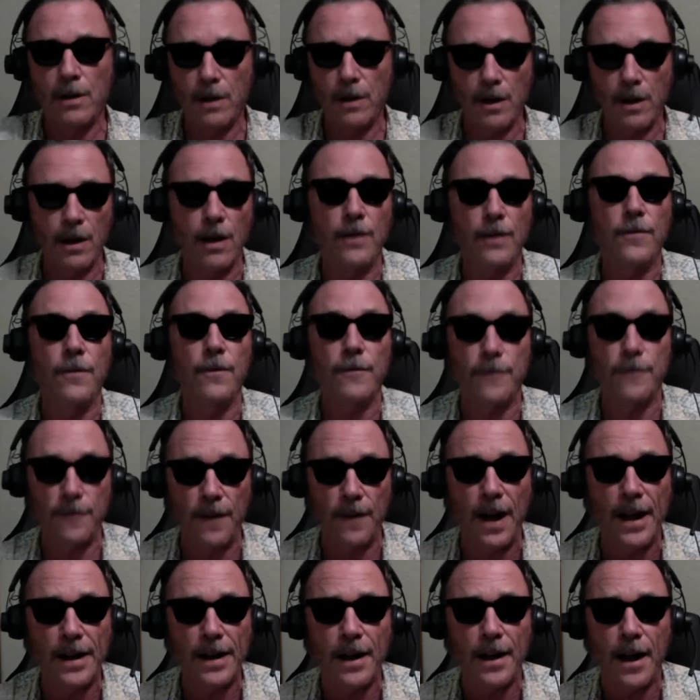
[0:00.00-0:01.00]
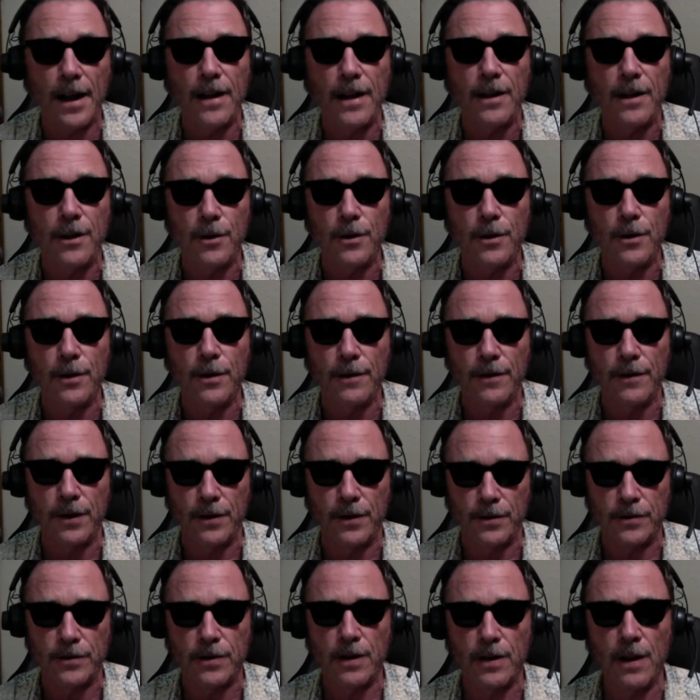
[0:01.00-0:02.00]
a finite
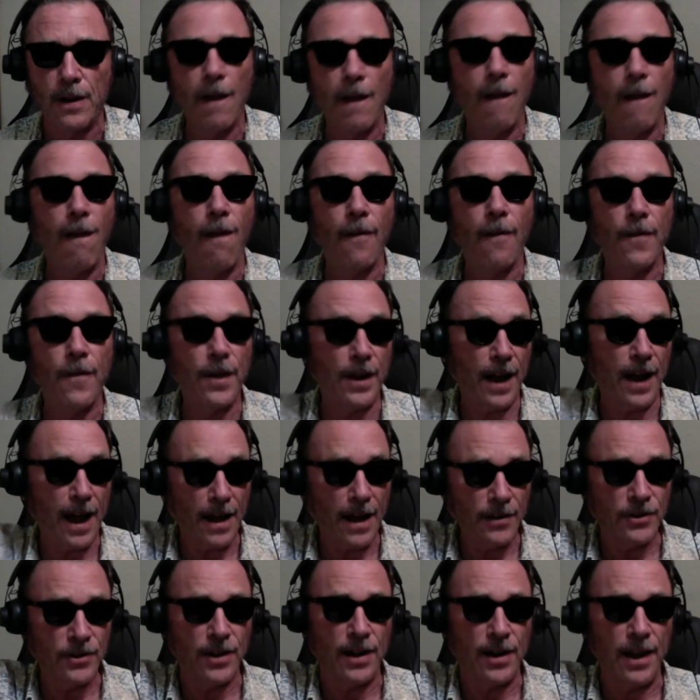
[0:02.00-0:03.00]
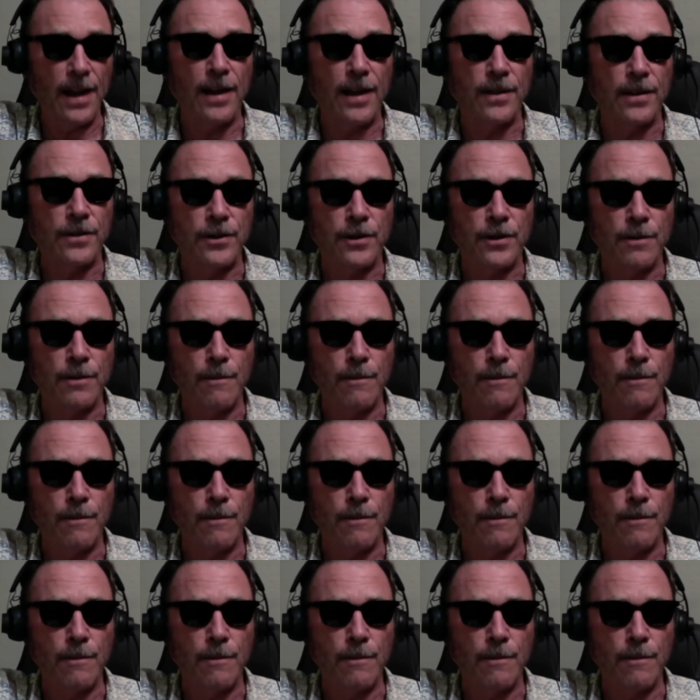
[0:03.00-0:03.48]
universe that has an edge